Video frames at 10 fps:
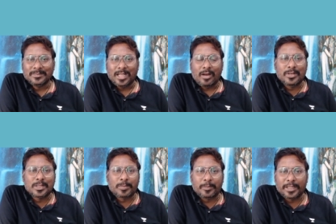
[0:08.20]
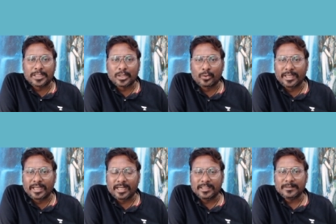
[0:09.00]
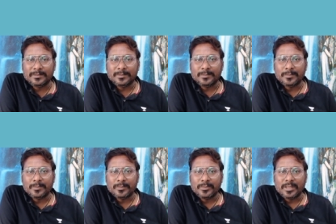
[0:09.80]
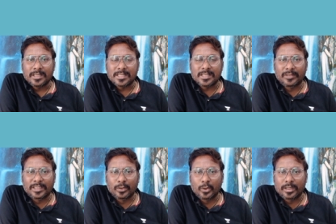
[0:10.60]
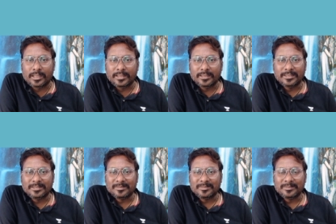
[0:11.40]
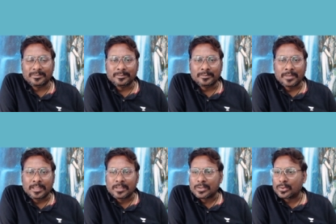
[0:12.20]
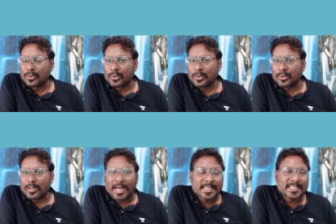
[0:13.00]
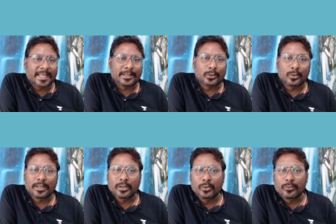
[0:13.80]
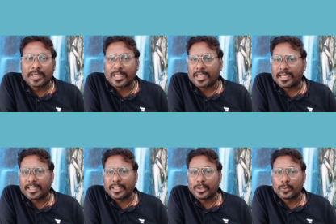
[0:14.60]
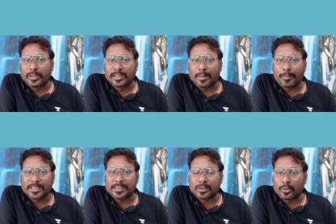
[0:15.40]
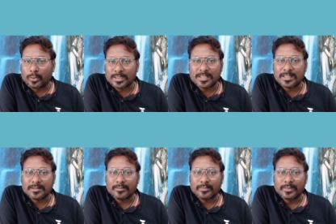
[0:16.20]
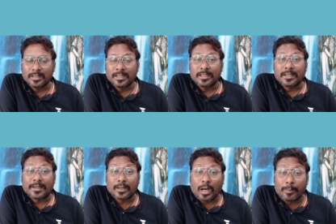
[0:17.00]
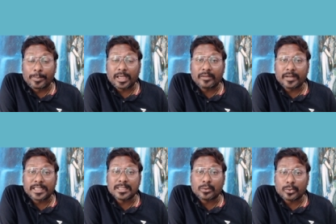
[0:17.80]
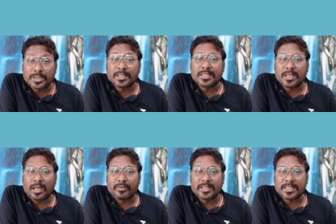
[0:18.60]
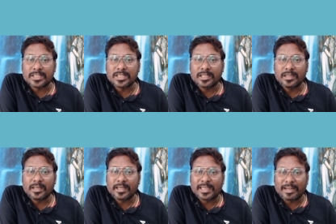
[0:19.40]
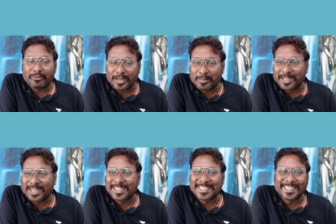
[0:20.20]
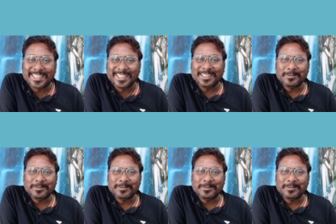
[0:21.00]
How is preparation going on? Is everything good? So, as I told you, we are continuing the best course, topic wise question solving session in environmental engineering,